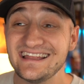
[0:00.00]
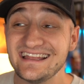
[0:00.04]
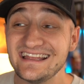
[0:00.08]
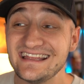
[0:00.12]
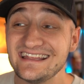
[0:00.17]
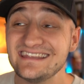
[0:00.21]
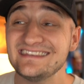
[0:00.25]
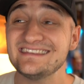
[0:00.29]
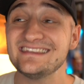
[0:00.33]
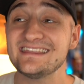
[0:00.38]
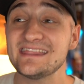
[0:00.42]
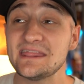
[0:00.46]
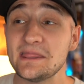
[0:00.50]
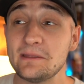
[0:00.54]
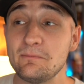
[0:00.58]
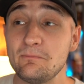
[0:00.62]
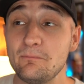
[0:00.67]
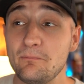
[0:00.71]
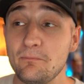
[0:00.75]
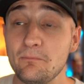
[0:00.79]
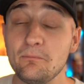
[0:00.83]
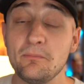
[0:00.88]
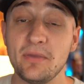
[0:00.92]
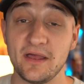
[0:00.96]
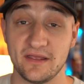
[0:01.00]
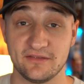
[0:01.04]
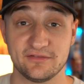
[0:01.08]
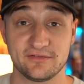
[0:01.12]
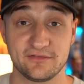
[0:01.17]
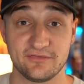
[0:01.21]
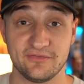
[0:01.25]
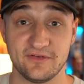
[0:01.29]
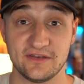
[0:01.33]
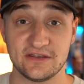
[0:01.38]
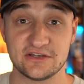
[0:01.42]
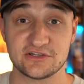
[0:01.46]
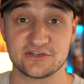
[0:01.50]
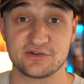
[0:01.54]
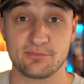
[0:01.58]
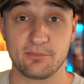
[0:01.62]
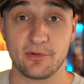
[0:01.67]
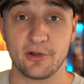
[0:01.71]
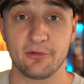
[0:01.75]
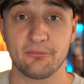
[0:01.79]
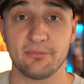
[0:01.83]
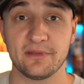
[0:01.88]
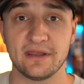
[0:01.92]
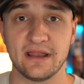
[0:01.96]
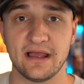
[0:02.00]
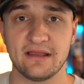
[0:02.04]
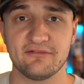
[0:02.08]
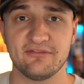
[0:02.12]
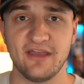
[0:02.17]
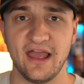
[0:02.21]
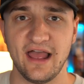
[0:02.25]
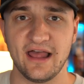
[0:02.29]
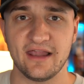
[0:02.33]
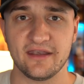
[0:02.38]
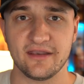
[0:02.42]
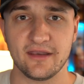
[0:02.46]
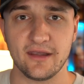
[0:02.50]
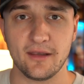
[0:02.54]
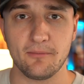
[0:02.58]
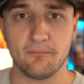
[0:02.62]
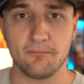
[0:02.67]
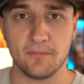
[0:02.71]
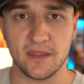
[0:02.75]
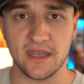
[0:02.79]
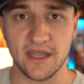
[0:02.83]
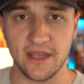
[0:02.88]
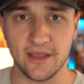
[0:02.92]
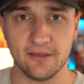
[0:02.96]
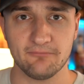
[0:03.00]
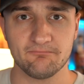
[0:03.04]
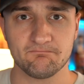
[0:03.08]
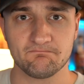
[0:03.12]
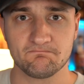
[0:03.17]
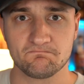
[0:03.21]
is the best finished bourbon I've had in a minute.